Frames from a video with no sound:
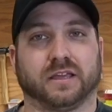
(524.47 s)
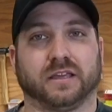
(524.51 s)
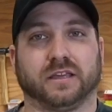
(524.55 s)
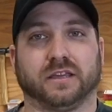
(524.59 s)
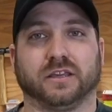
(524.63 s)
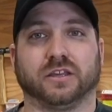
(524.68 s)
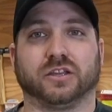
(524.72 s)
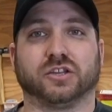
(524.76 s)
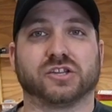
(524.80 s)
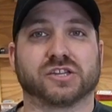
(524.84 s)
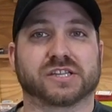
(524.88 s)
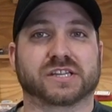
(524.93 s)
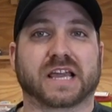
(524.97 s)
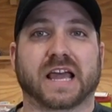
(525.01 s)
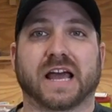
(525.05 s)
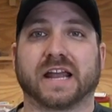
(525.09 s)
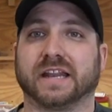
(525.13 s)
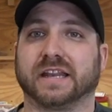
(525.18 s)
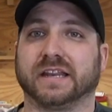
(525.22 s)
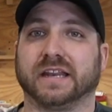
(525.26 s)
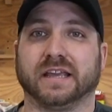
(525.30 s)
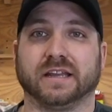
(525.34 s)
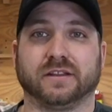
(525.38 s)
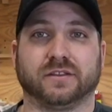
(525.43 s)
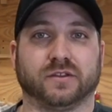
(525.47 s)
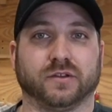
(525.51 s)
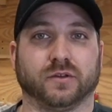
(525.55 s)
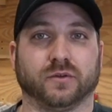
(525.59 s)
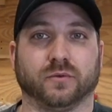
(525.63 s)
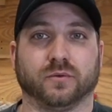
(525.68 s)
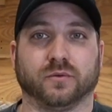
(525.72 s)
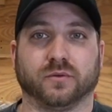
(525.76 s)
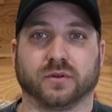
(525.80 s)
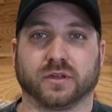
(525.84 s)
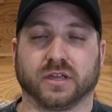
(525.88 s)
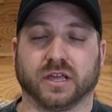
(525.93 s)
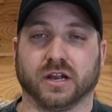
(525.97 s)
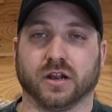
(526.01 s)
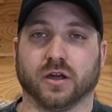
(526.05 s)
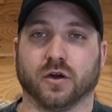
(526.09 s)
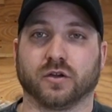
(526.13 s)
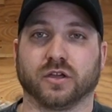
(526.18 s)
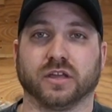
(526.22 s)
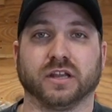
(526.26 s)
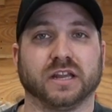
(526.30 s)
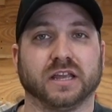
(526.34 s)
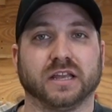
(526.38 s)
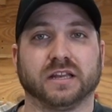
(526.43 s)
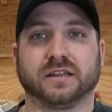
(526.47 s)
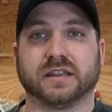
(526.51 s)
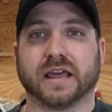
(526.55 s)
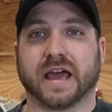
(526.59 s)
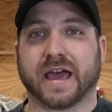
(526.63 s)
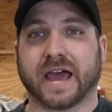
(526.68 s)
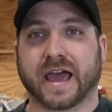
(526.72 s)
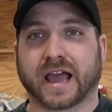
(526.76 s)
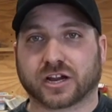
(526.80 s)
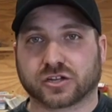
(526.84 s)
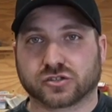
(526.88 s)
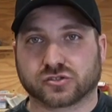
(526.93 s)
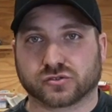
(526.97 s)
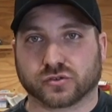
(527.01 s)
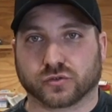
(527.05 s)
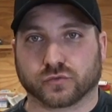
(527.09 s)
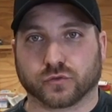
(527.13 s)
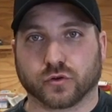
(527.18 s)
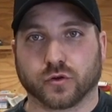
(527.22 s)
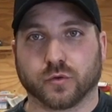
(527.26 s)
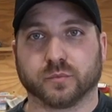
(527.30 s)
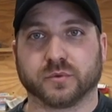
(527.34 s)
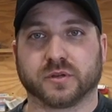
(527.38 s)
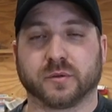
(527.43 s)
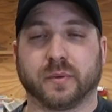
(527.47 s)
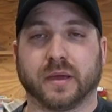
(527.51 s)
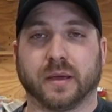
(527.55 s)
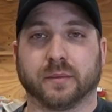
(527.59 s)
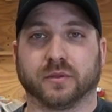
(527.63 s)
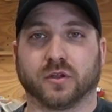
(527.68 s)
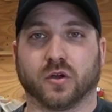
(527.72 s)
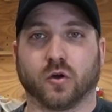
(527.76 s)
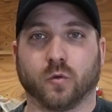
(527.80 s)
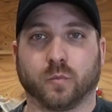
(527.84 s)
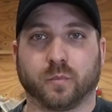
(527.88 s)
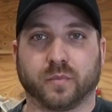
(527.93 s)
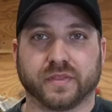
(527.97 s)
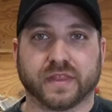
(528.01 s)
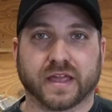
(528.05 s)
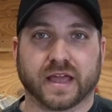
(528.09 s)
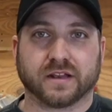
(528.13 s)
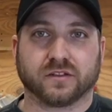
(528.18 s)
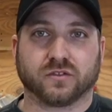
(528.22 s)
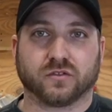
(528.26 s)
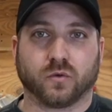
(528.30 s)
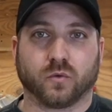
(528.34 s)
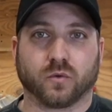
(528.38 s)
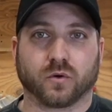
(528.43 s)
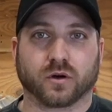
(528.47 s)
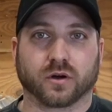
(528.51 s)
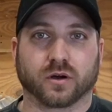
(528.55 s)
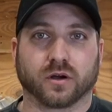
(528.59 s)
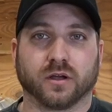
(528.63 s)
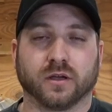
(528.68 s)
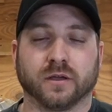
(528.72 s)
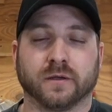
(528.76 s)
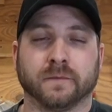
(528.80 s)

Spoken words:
You just kind of need to, you know, you need that extra room to be able to open that door.